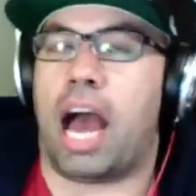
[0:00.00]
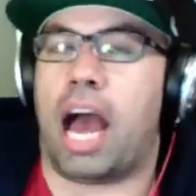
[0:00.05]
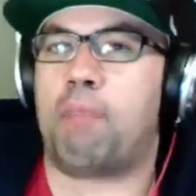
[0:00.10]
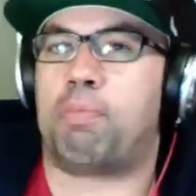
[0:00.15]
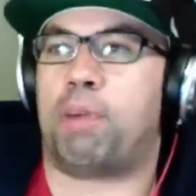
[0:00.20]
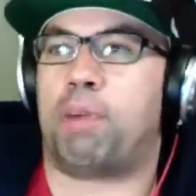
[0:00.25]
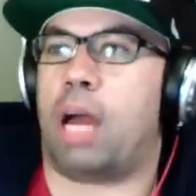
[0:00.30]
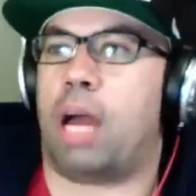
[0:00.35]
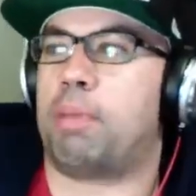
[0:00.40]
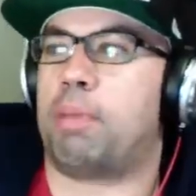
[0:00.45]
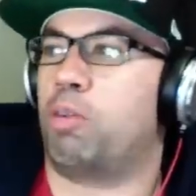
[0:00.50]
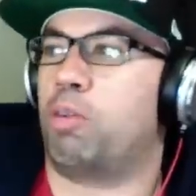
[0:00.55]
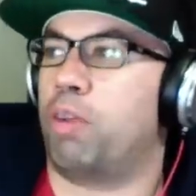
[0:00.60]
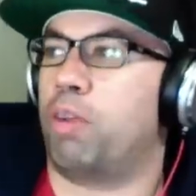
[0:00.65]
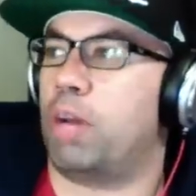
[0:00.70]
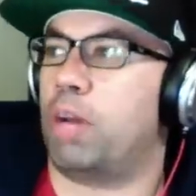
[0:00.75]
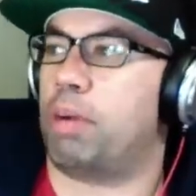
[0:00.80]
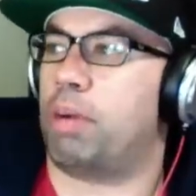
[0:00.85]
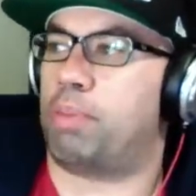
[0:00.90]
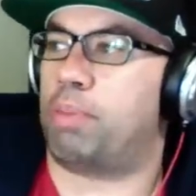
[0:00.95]
I probably
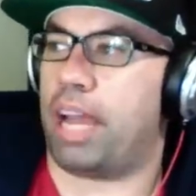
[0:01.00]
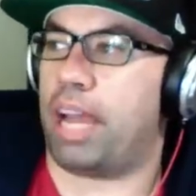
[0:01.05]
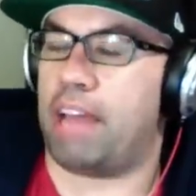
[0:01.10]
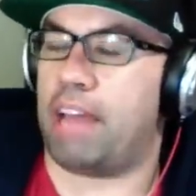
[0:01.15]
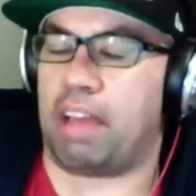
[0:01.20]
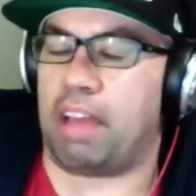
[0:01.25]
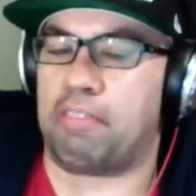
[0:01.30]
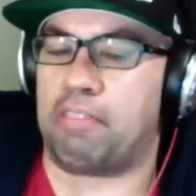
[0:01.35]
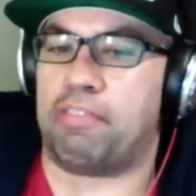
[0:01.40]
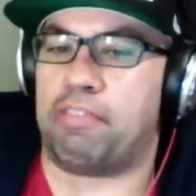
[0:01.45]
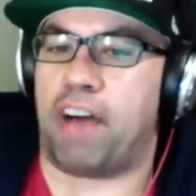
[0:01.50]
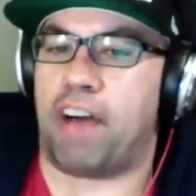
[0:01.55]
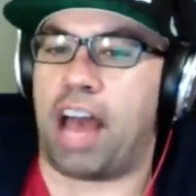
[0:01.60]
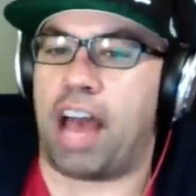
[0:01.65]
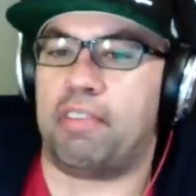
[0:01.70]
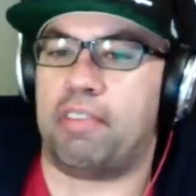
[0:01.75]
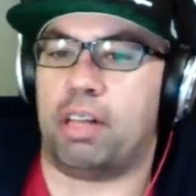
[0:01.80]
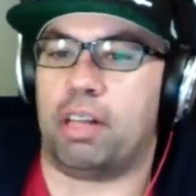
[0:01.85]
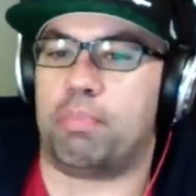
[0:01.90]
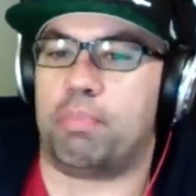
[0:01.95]
will, but I'll probably have like
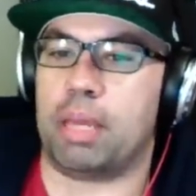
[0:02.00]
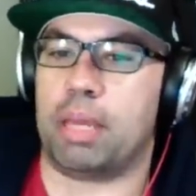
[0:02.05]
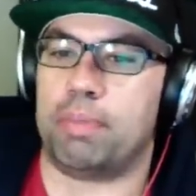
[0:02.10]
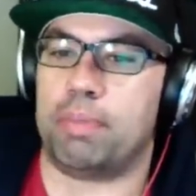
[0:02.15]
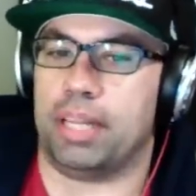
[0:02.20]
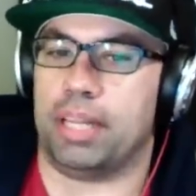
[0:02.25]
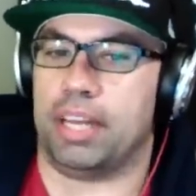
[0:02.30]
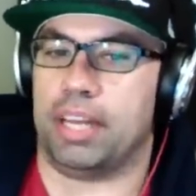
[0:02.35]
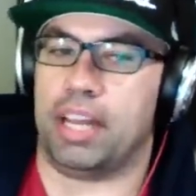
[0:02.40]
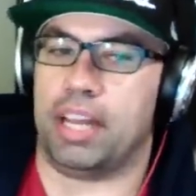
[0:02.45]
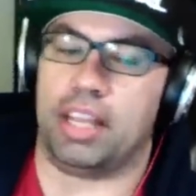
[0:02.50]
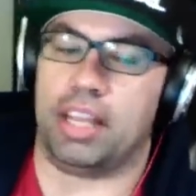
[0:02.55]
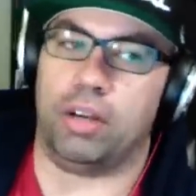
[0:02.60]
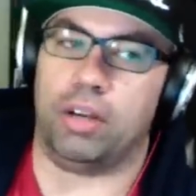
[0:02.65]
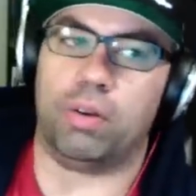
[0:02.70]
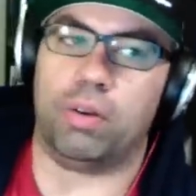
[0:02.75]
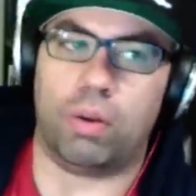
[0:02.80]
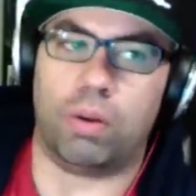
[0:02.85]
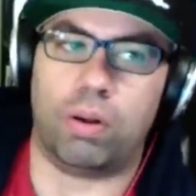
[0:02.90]
five other people in it though.